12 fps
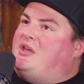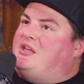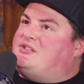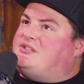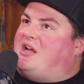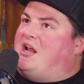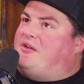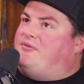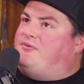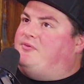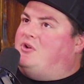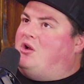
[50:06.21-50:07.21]
He's kind of
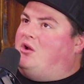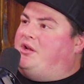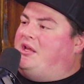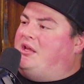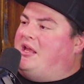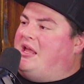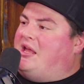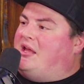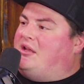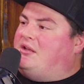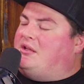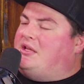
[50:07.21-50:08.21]
nerdy
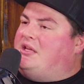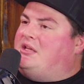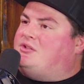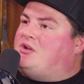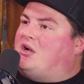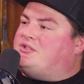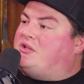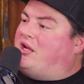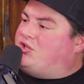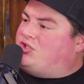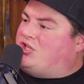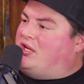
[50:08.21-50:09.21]
and he talks a lot
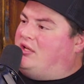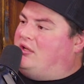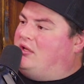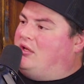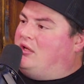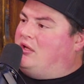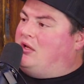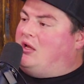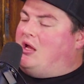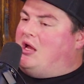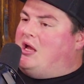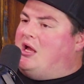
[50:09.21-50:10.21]
of shit.
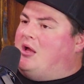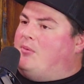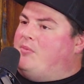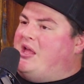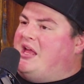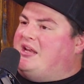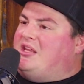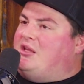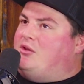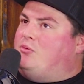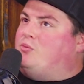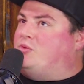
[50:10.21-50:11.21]
And
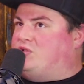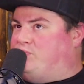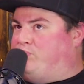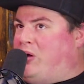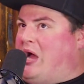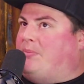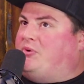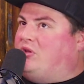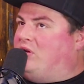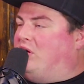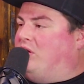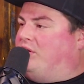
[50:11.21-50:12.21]
he was
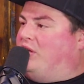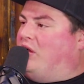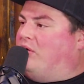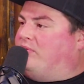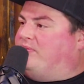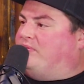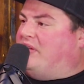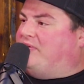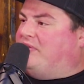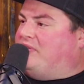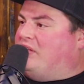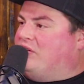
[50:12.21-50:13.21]
popular, 10,
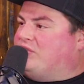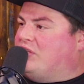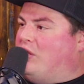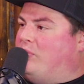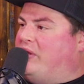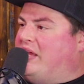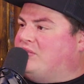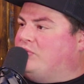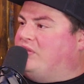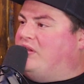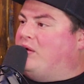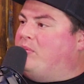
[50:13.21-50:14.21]
15 years ago, but hasn't
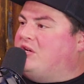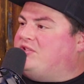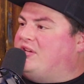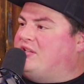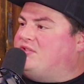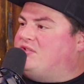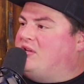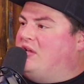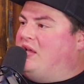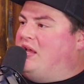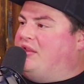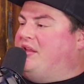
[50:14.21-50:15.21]
really done much since.
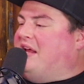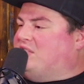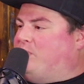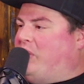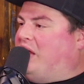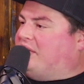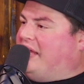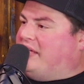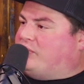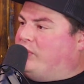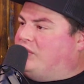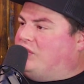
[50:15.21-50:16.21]
Then has a
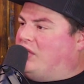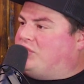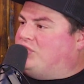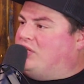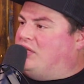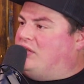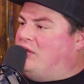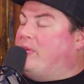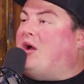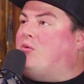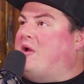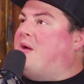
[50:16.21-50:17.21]
podcast where he talks shit
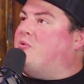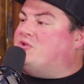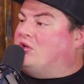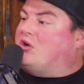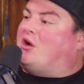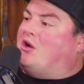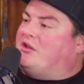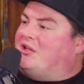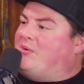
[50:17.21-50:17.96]
about rappers that are currently